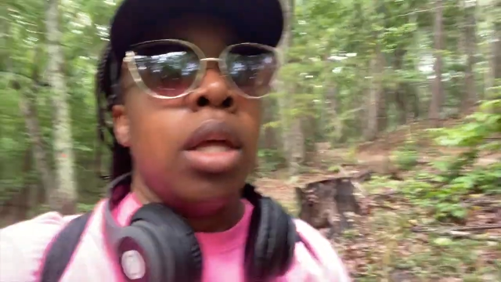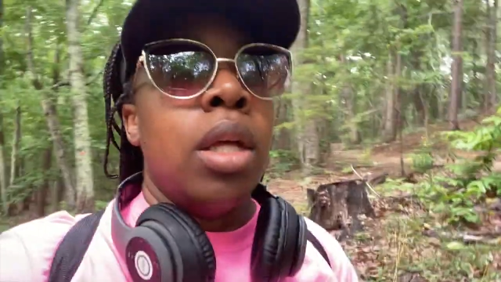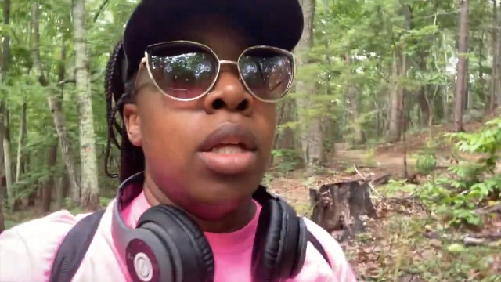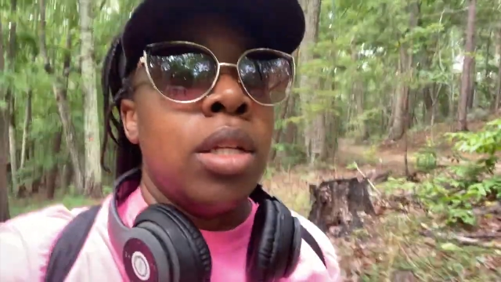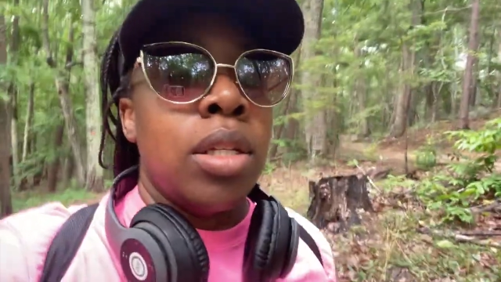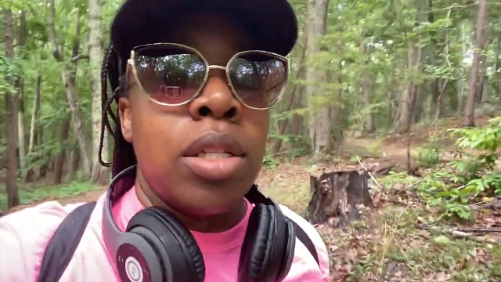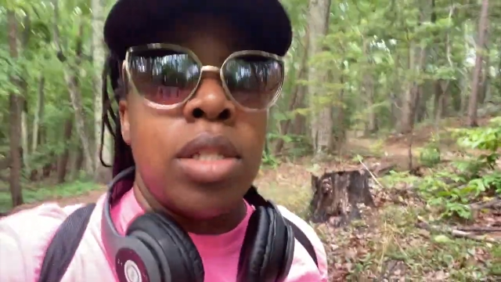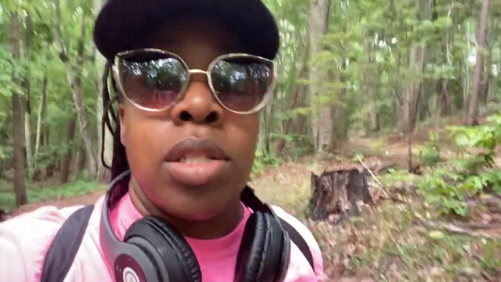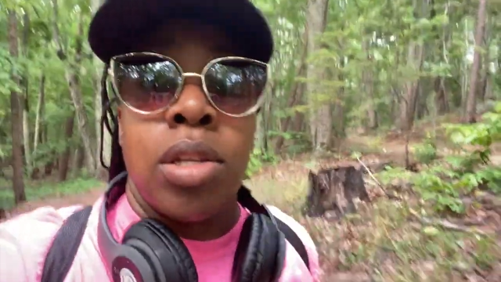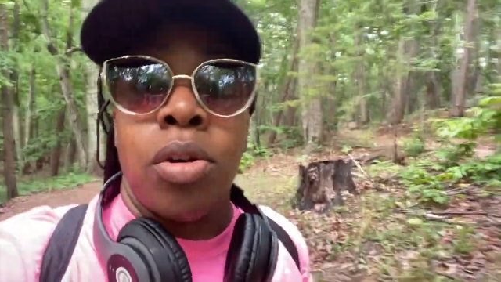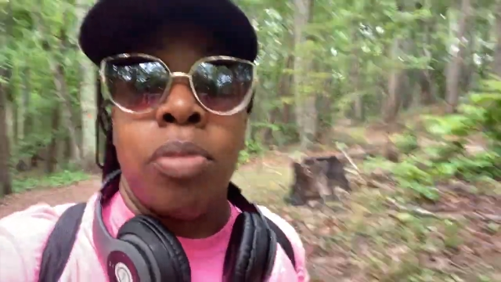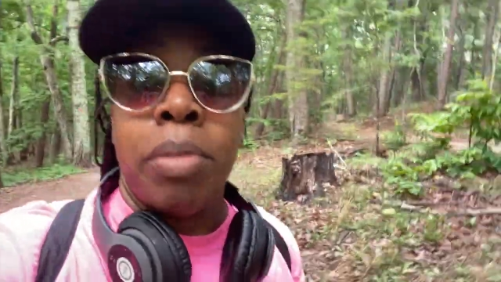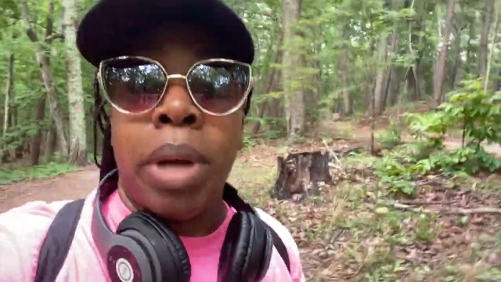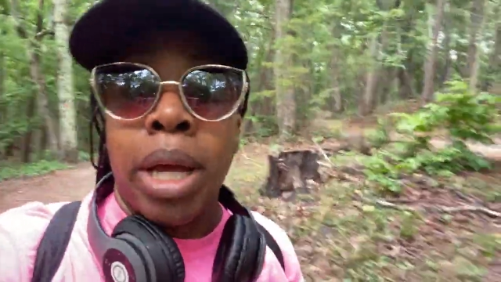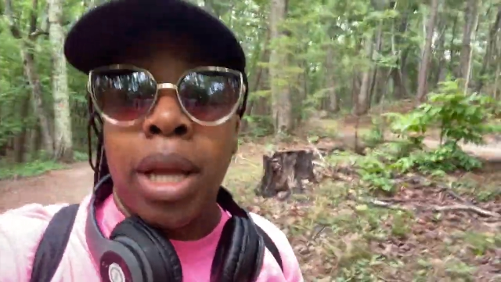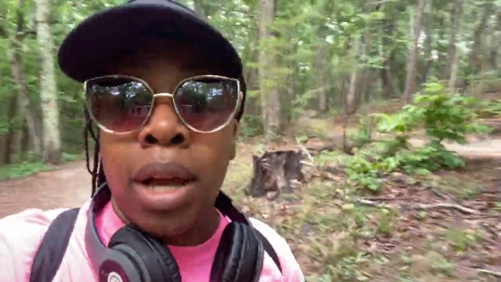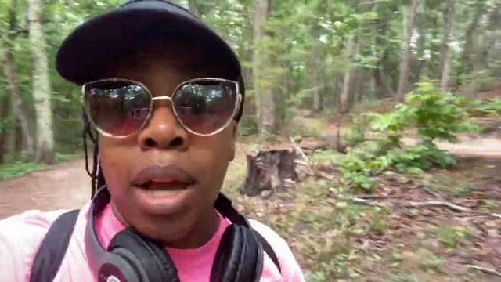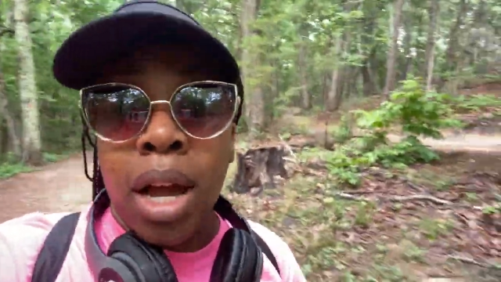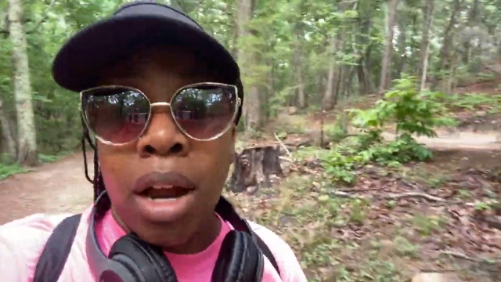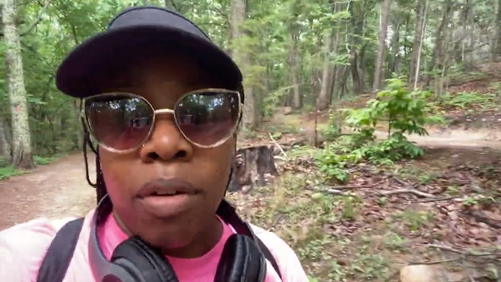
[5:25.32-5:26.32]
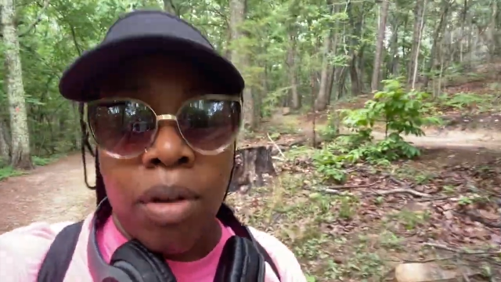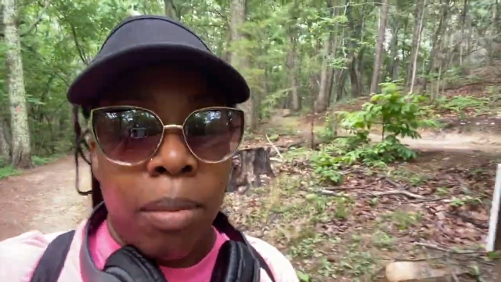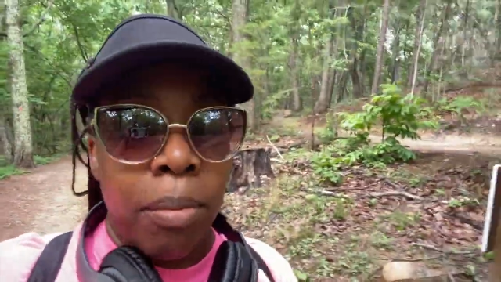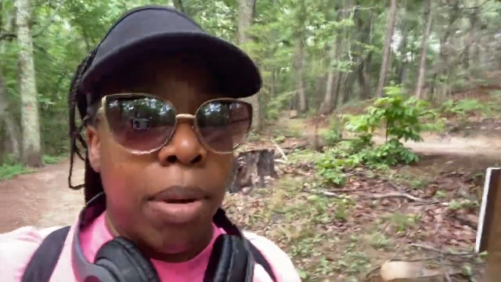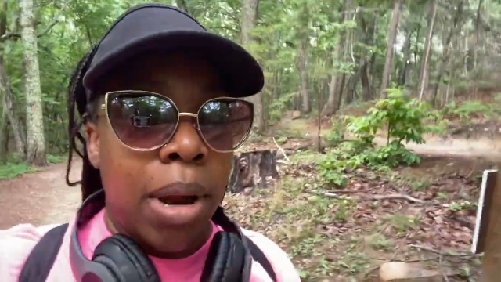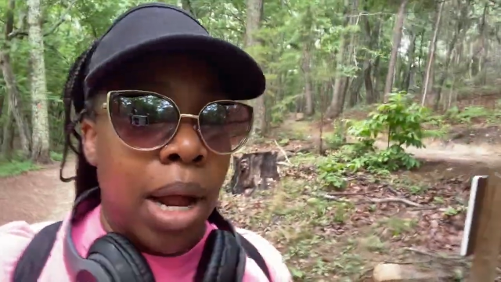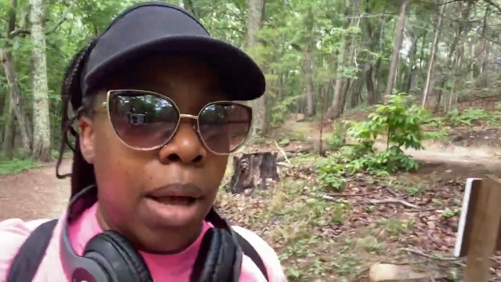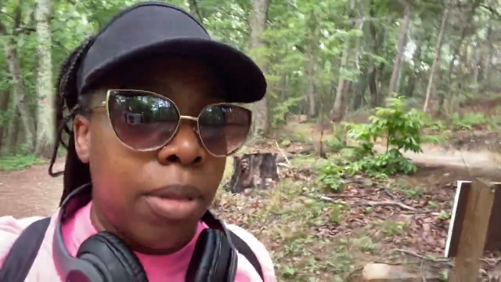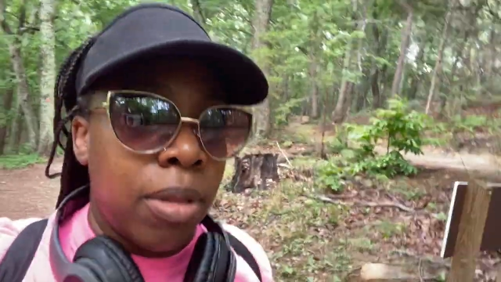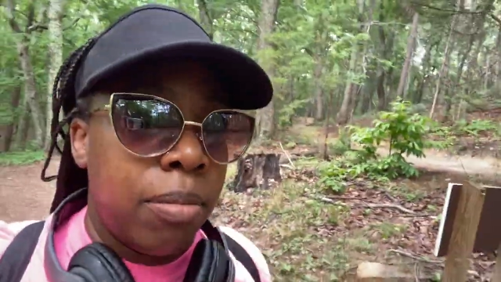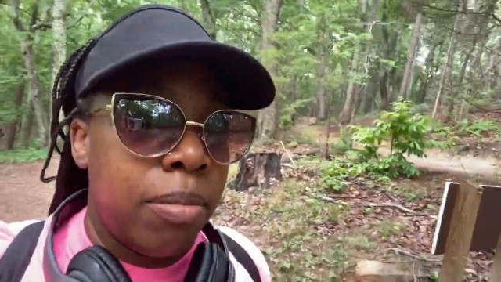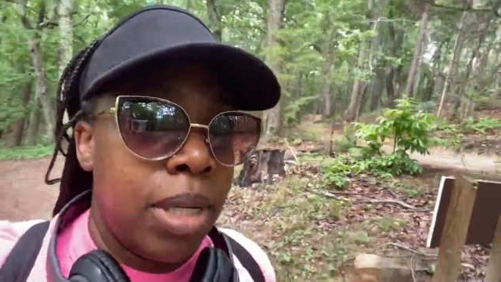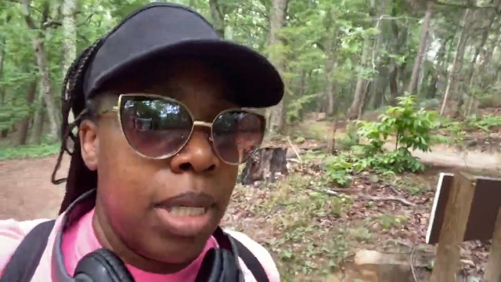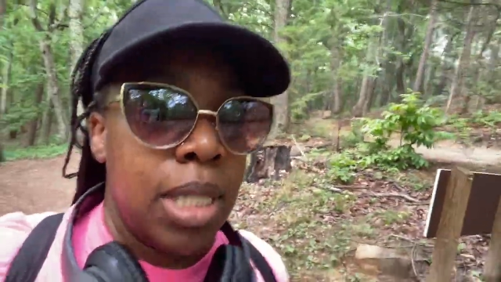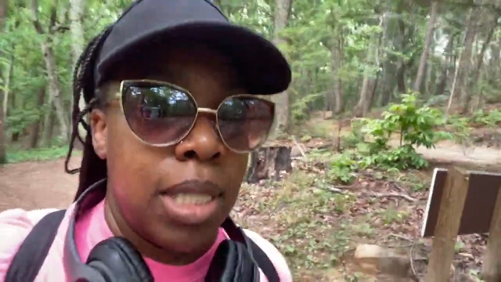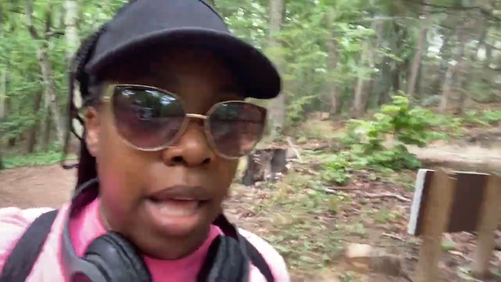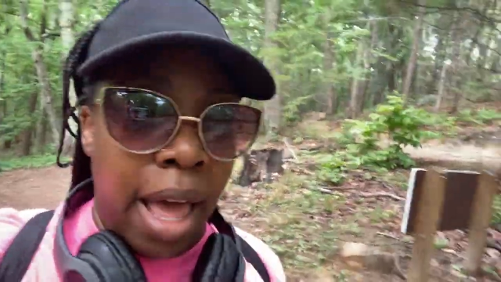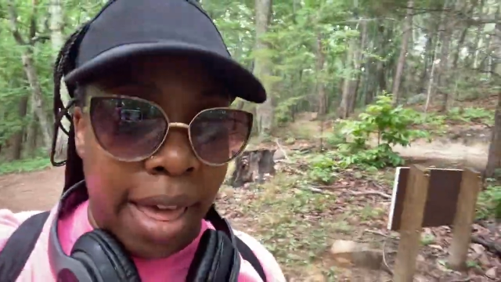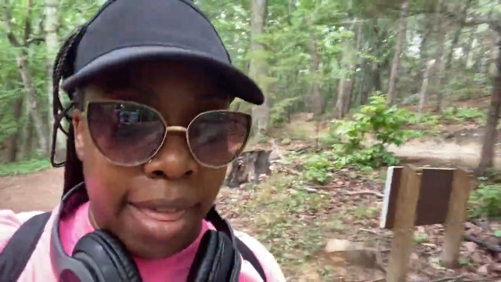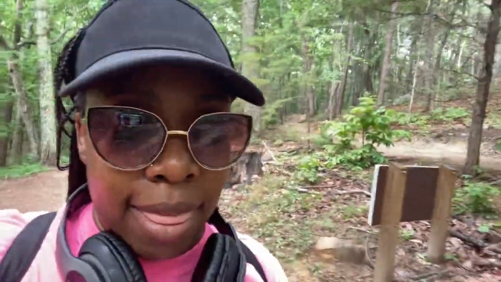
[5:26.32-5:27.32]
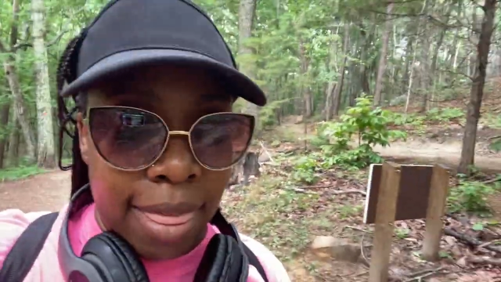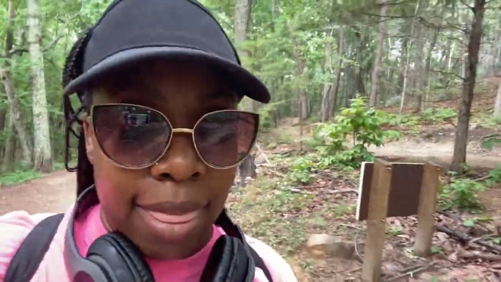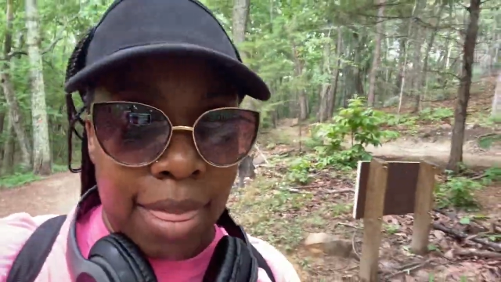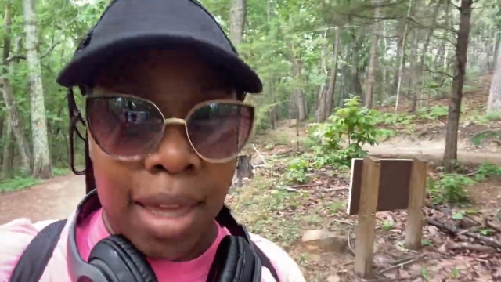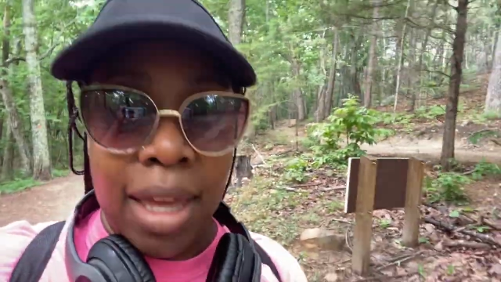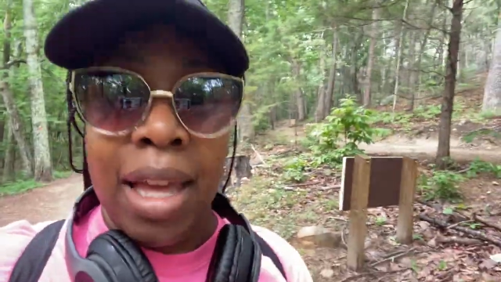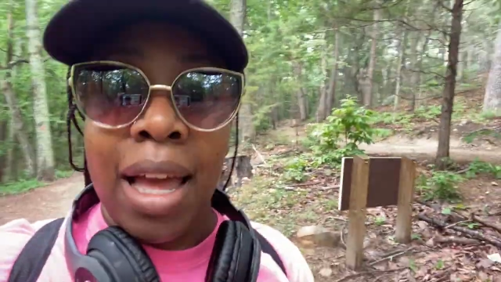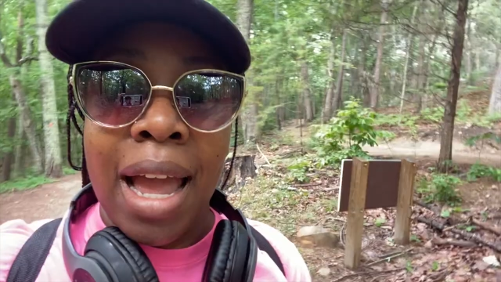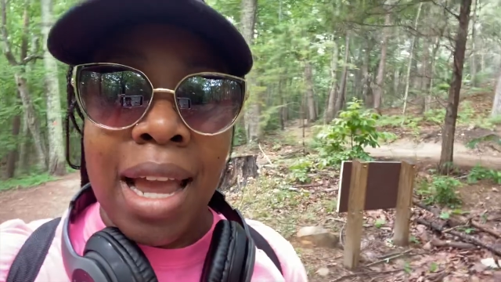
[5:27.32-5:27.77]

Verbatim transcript: So my current problem is I think